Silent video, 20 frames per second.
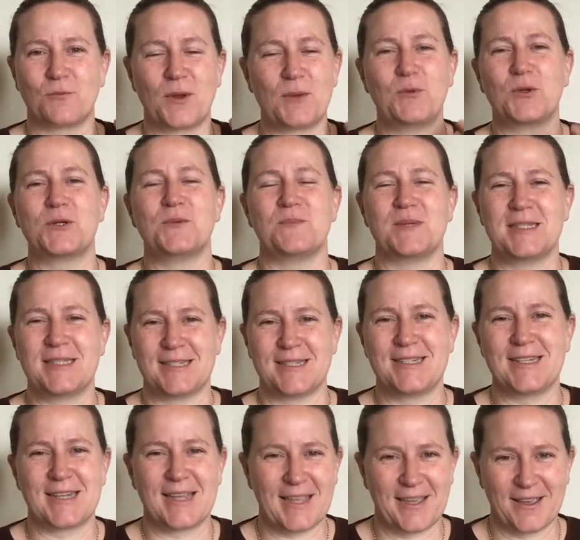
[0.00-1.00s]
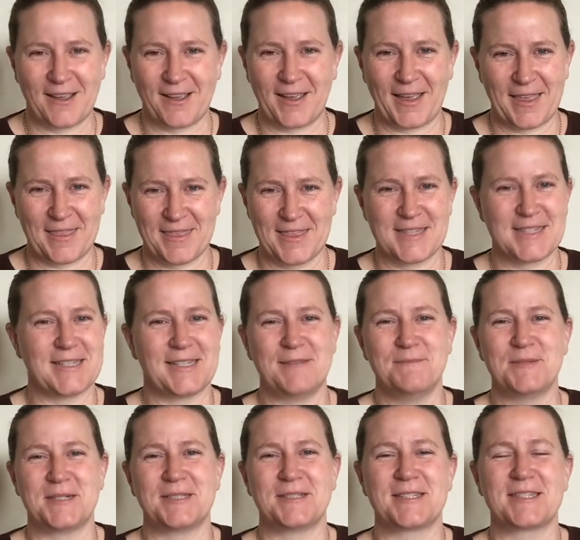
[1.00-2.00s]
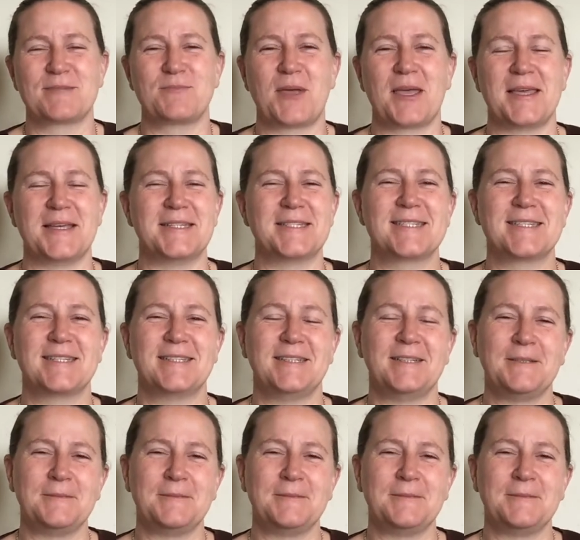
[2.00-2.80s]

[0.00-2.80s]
we wouldn't be sitting here in this liminal space.